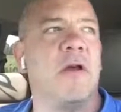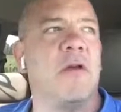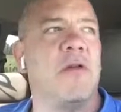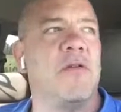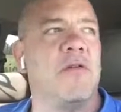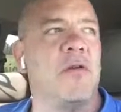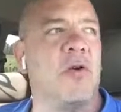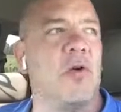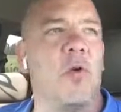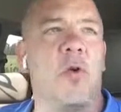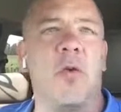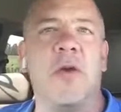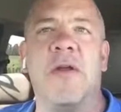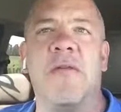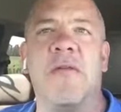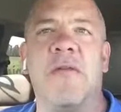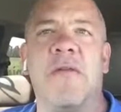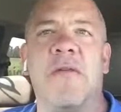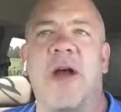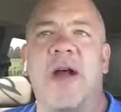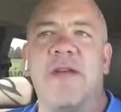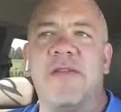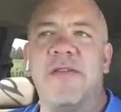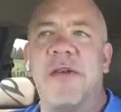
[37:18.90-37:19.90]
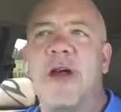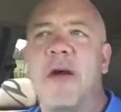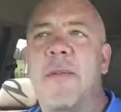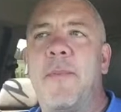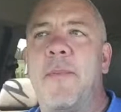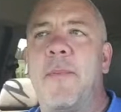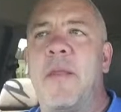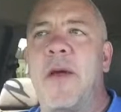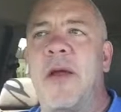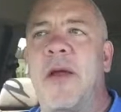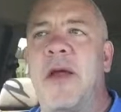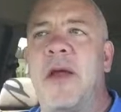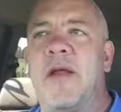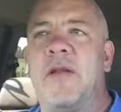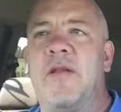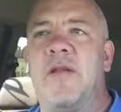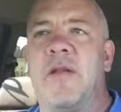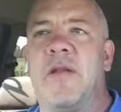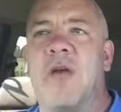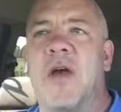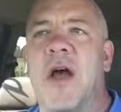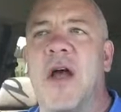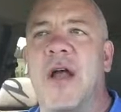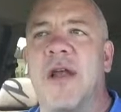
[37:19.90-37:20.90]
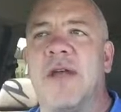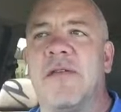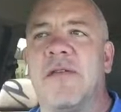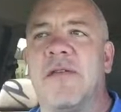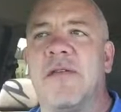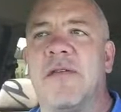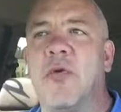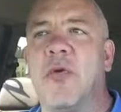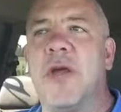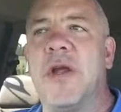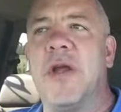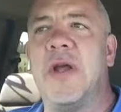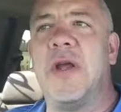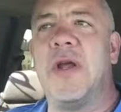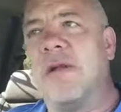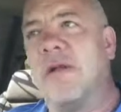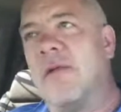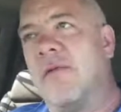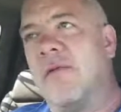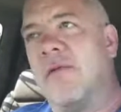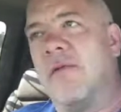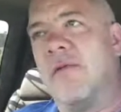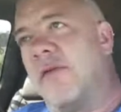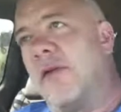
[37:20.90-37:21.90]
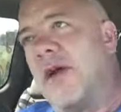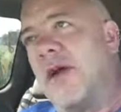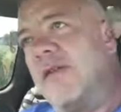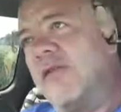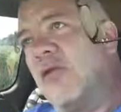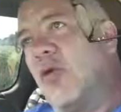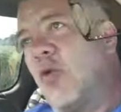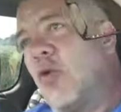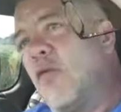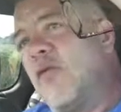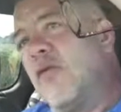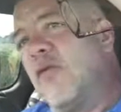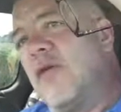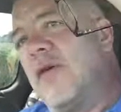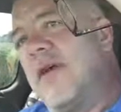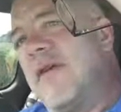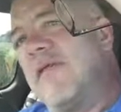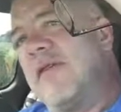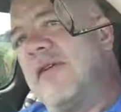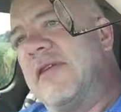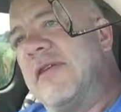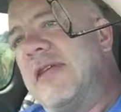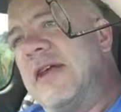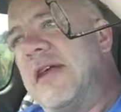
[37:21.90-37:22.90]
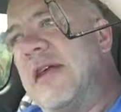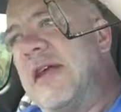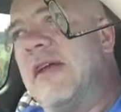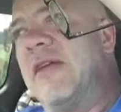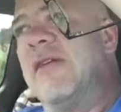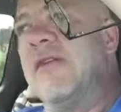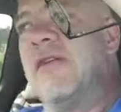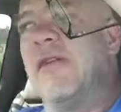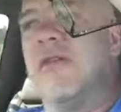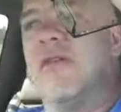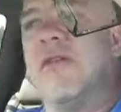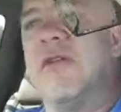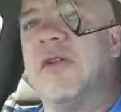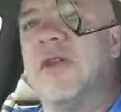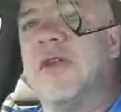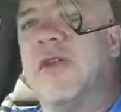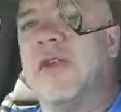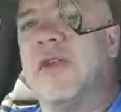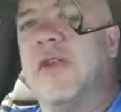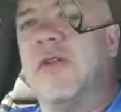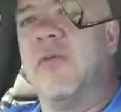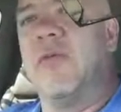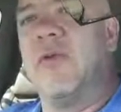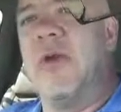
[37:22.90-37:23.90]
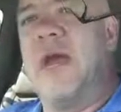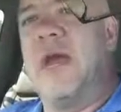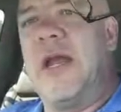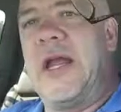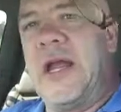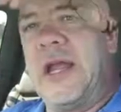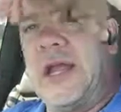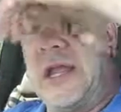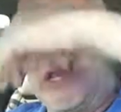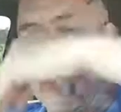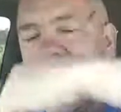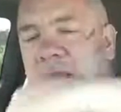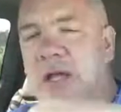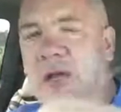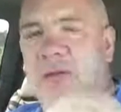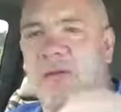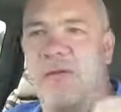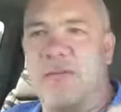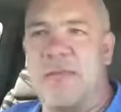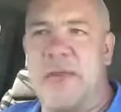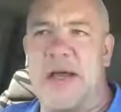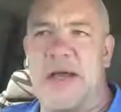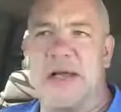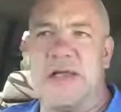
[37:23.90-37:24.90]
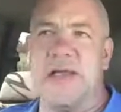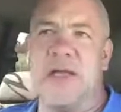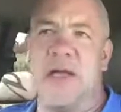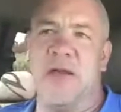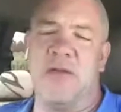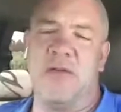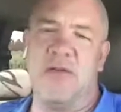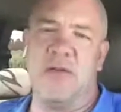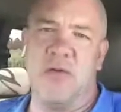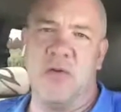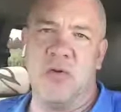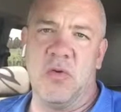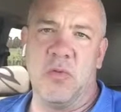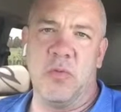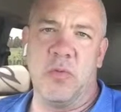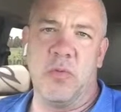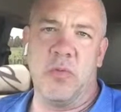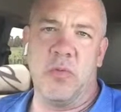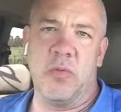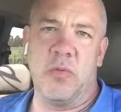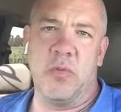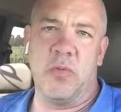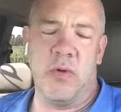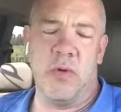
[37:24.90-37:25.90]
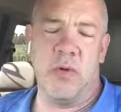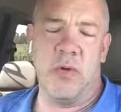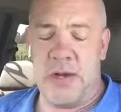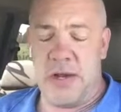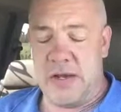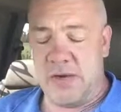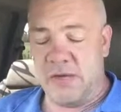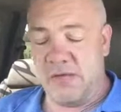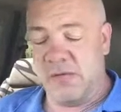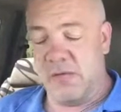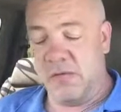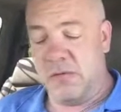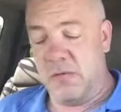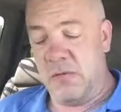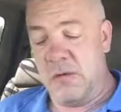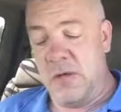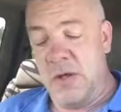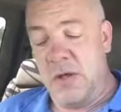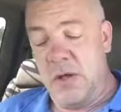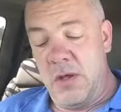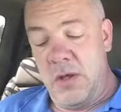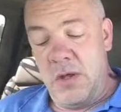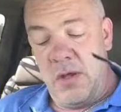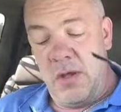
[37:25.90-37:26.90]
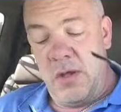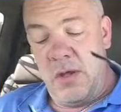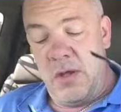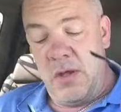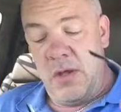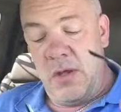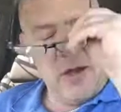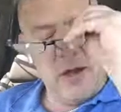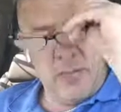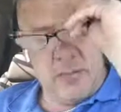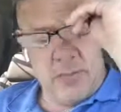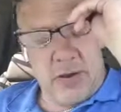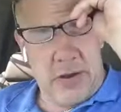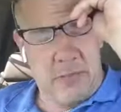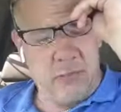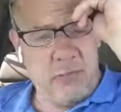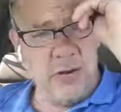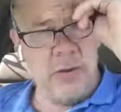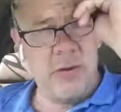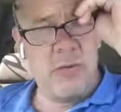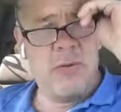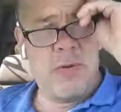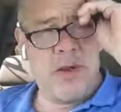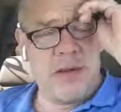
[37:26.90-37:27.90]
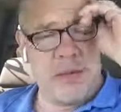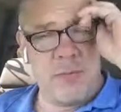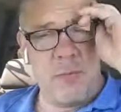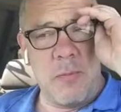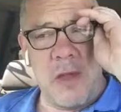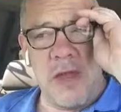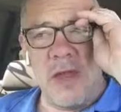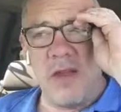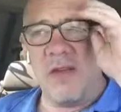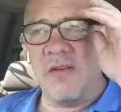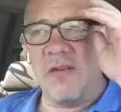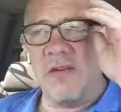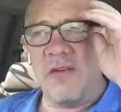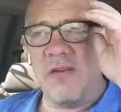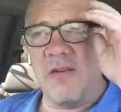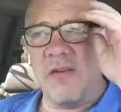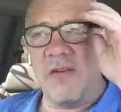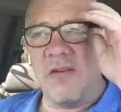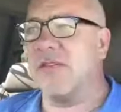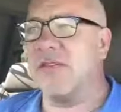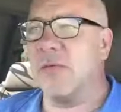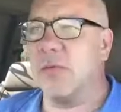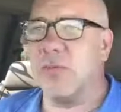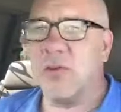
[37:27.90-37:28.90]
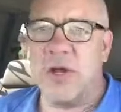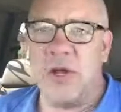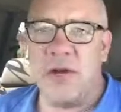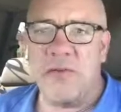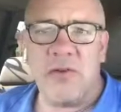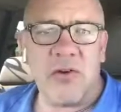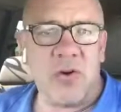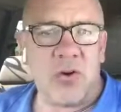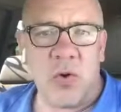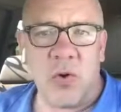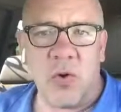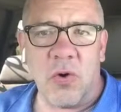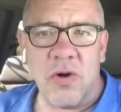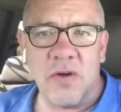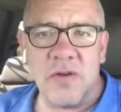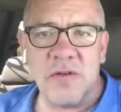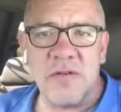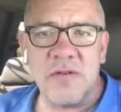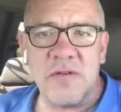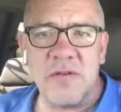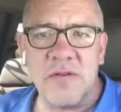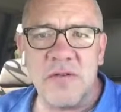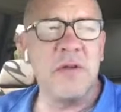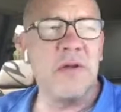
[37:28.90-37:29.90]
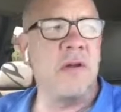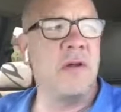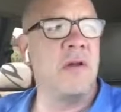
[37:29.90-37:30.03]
So it flies up to the highest point, flies over everything, so there's nothing in the way, and then it comes back down to the home point where you're at. So I really recommend taking some kind of a course.